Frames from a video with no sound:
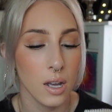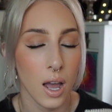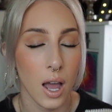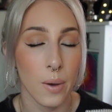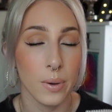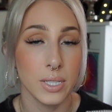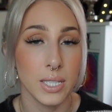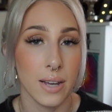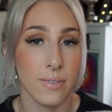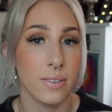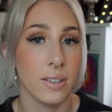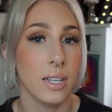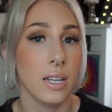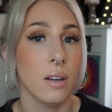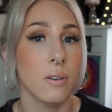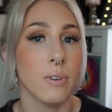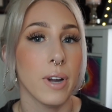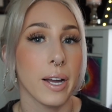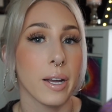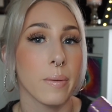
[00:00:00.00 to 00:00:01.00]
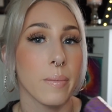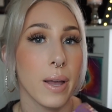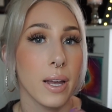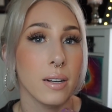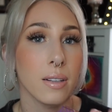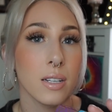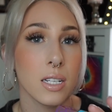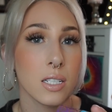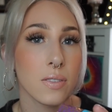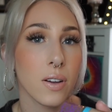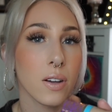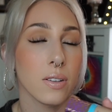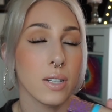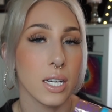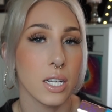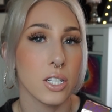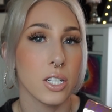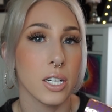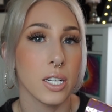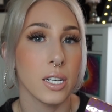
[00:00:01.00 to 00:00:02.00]
I would definitely recommend this
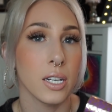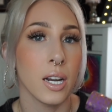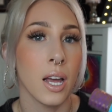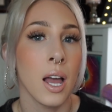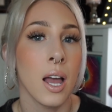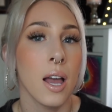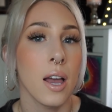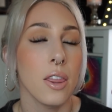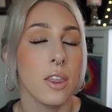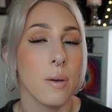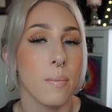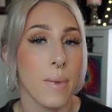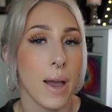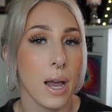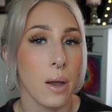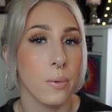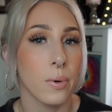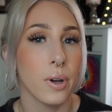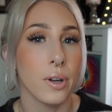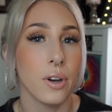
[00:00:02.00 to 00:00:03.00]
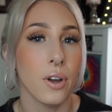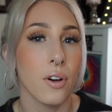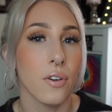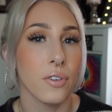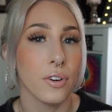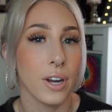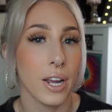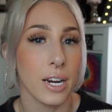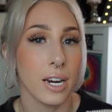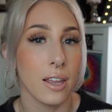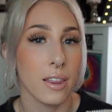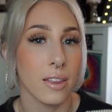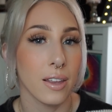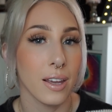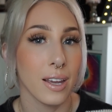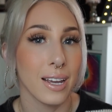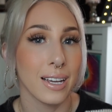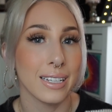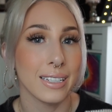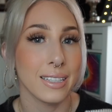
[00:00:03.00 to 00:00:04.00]
foundation, the matte one, over
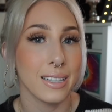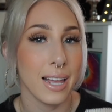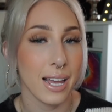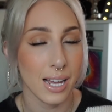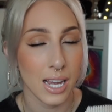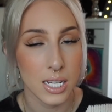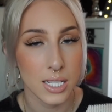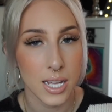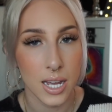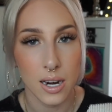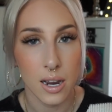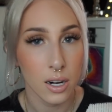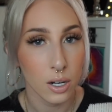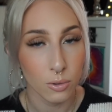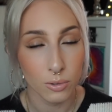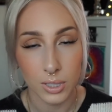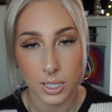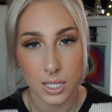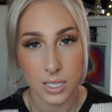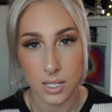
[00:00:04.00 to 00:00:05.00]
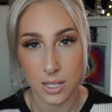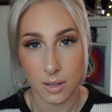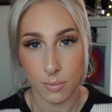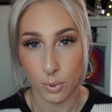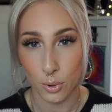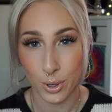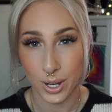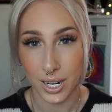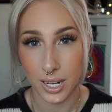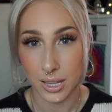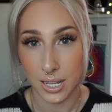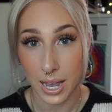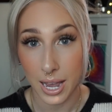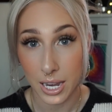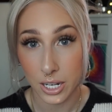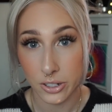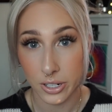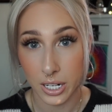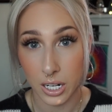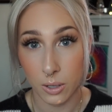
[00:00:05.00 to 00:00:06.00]
anything. Like I said, I don't really see the point in the
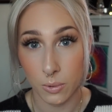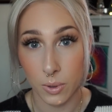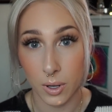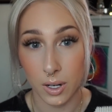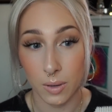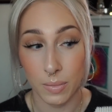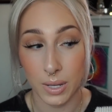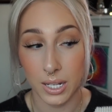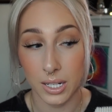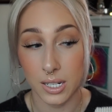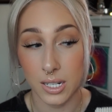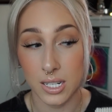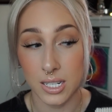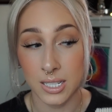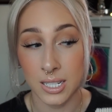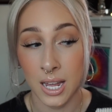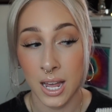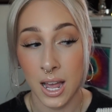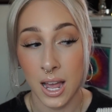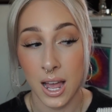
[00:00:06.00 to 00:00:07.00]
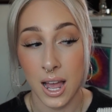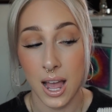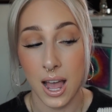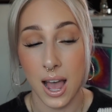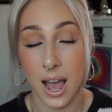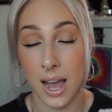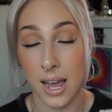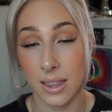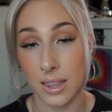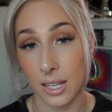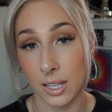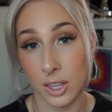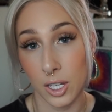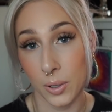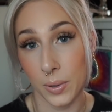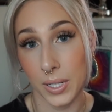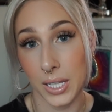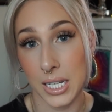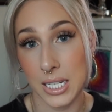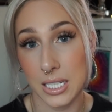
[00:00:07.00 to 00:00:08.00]
hydrating one because I think
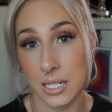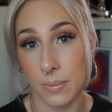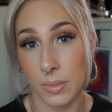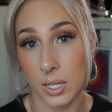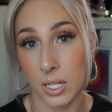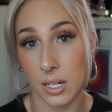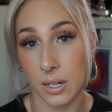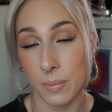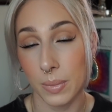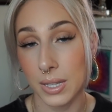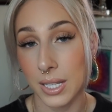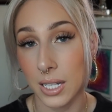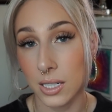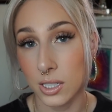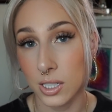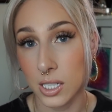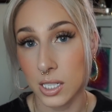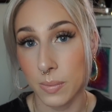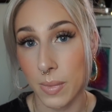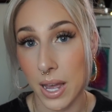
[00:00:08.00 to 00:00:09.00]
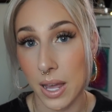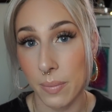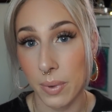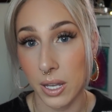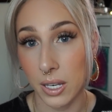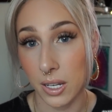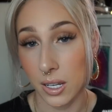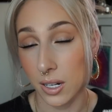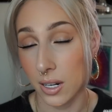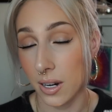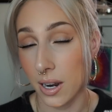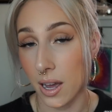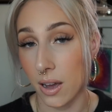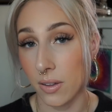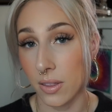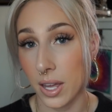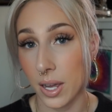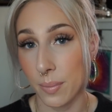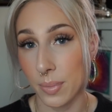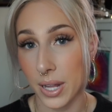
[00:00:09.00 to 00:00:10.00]
they're really similar, but that's just my opinion and
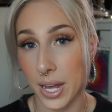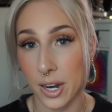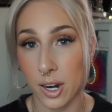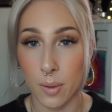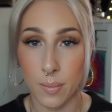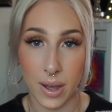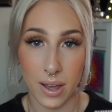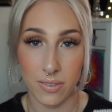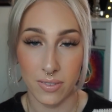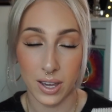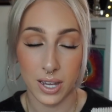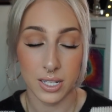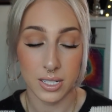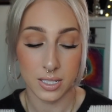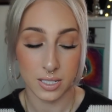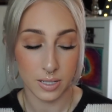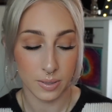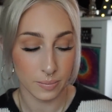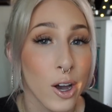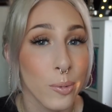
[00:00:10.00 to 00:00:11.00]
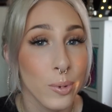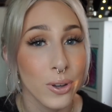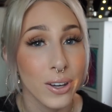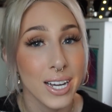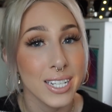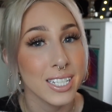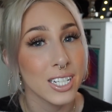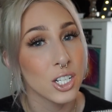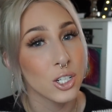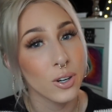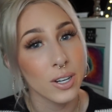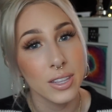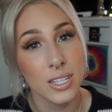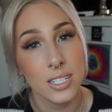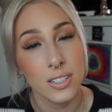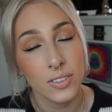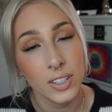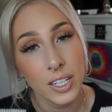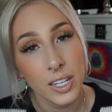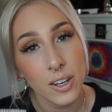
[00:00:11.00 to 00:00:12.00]
how they applied on my face. I hope you guys enjoyed
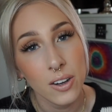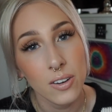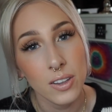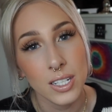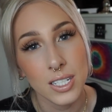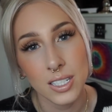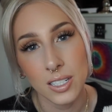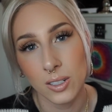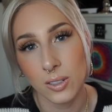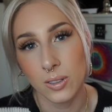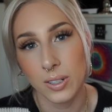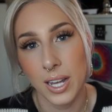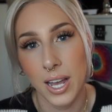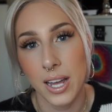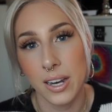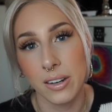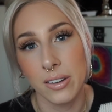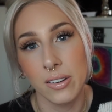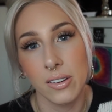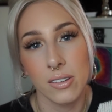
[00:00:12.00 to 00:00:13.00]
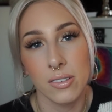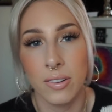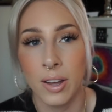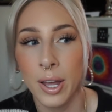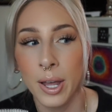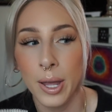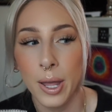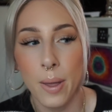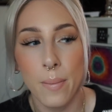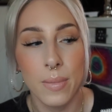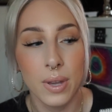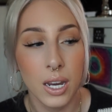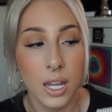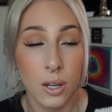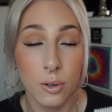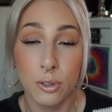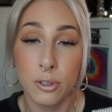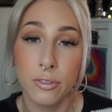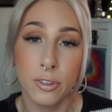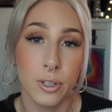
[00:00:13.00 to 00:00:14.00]
this video, this little kind of
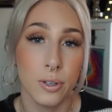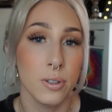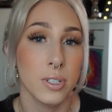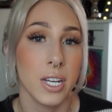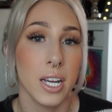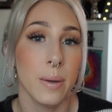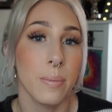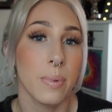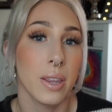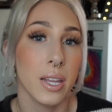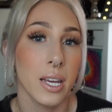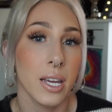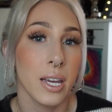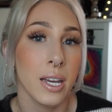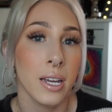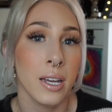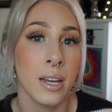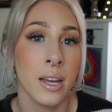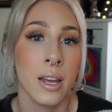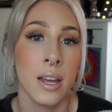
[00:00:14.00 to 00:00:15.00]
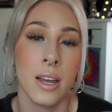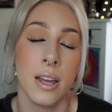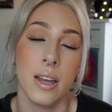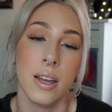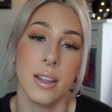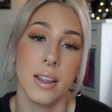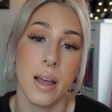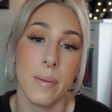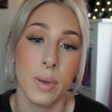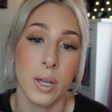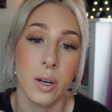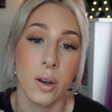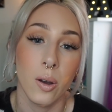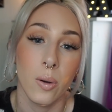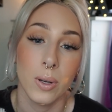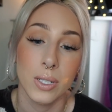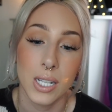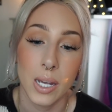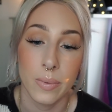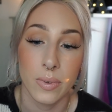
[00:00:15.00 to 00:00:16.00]
mini review type thing. Let me
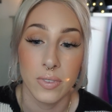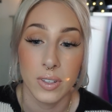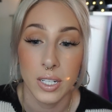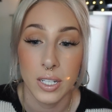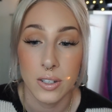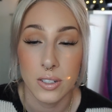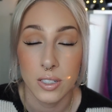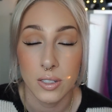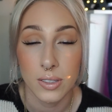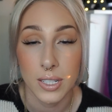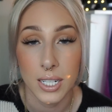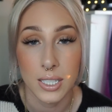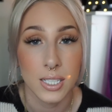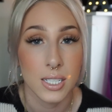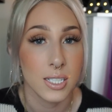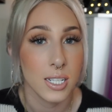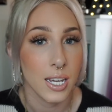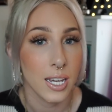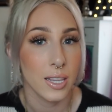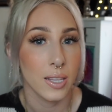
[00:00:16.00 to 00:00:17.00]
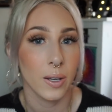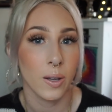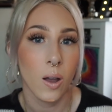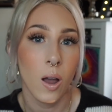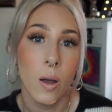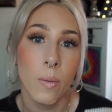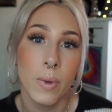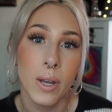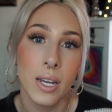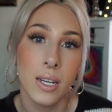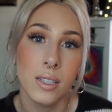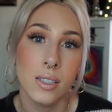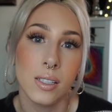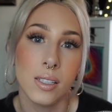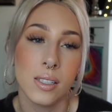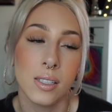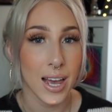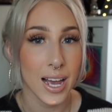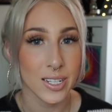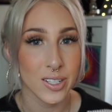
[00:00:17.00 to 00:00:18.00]
know what type of videos you'd like to see in the
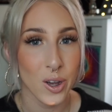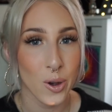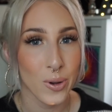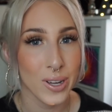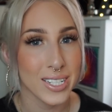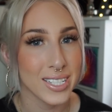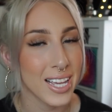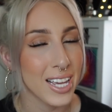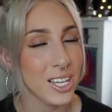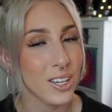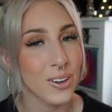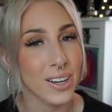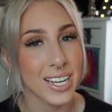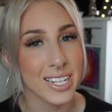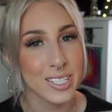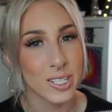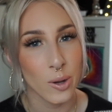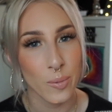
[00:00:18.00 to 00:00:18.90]
comments. As always, thank you guys